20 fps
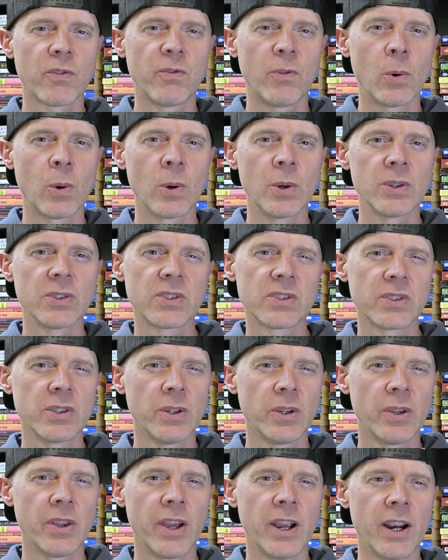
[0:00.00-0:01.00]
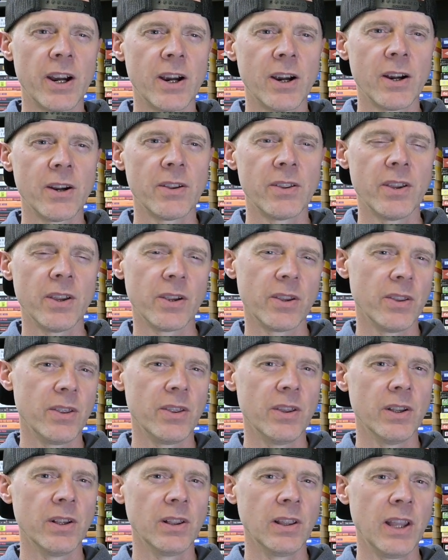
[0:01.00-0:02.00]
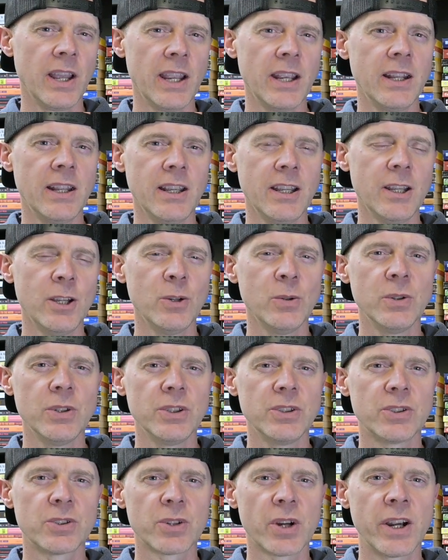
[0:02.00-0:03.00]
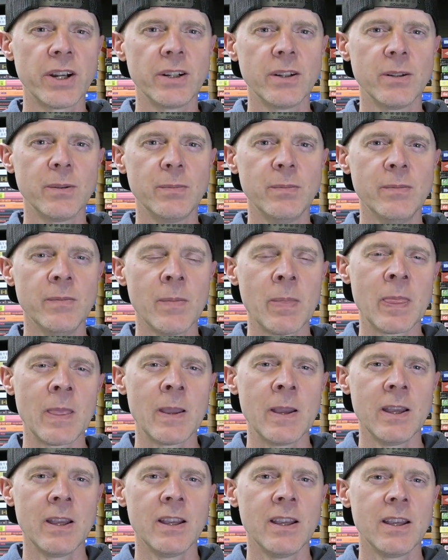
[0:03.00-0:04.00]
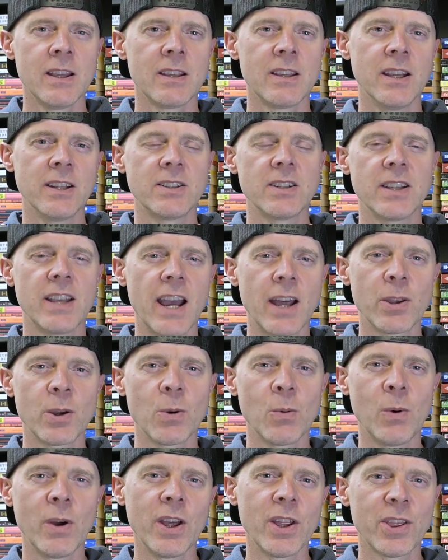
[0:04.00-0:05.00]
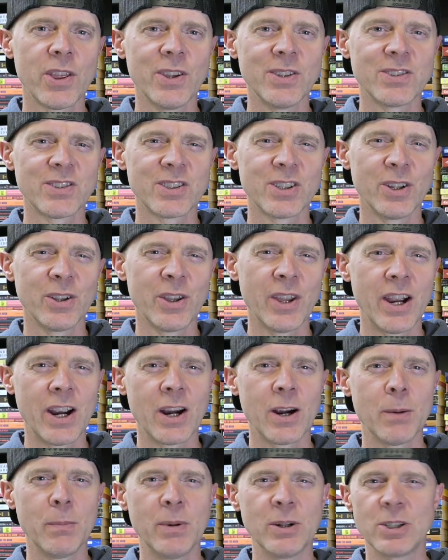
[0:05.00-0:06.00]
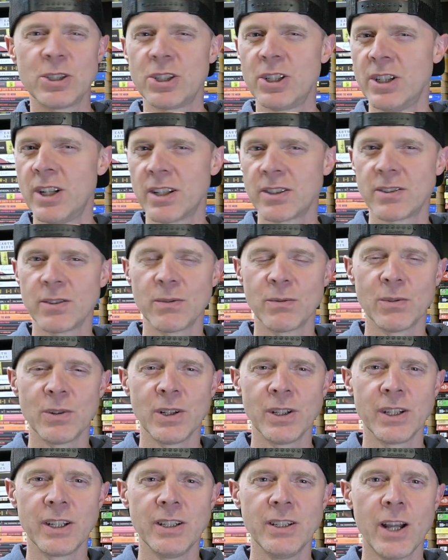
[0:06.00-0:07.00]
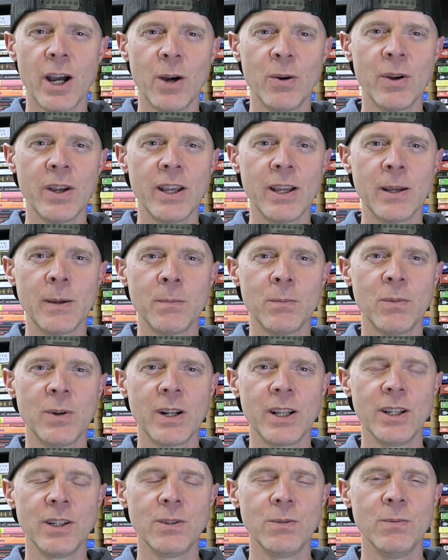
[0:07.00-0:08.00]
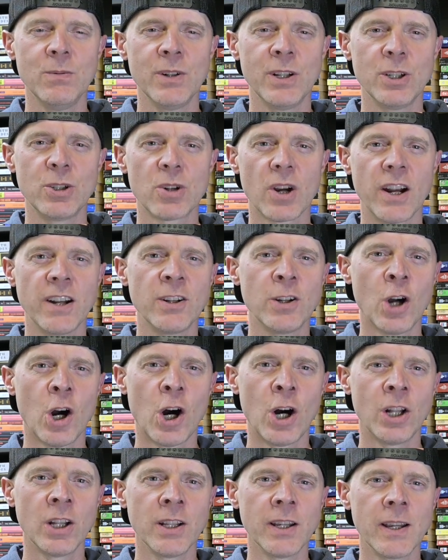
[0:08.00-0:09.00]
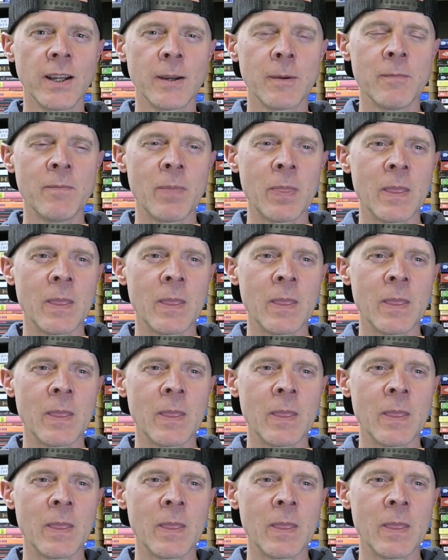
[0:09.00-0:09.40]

for is still there the the lady who he's trying to get together with is still there but she doesn't really know him when he when he tried calling